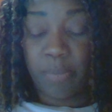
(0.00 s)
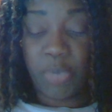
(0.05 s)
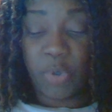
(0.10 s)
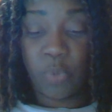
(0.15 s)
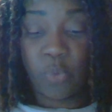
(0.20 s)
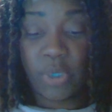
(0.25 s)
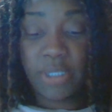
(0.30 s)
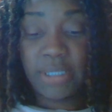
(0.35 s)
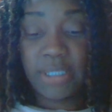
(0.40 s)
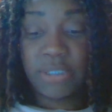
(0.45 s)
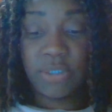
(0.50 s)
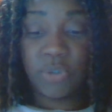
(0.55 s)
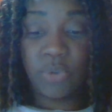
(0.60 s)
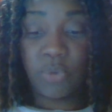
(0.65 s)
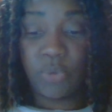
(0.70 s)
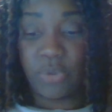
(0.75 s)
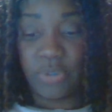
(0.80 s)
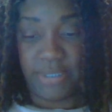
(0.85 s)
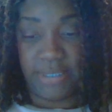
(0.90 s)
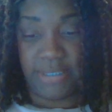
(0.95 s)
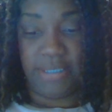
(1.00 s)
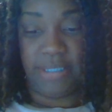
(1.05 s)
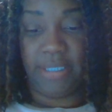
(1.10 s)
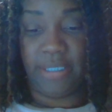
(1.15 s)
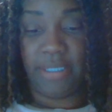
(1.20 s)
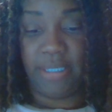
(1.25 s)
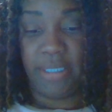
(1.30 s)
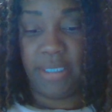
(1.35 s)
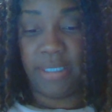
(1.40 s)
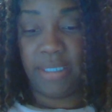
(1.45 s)
But what this course
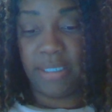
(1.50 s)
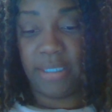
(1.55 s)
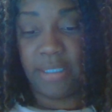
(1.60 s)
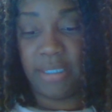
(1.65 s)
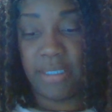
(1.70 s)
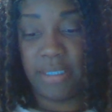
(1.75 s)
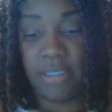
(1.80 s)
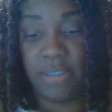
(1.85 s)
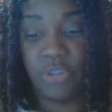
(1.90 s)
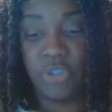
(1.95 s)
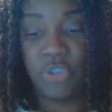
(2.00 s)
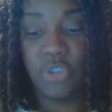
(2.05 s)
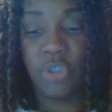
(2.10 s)
did, it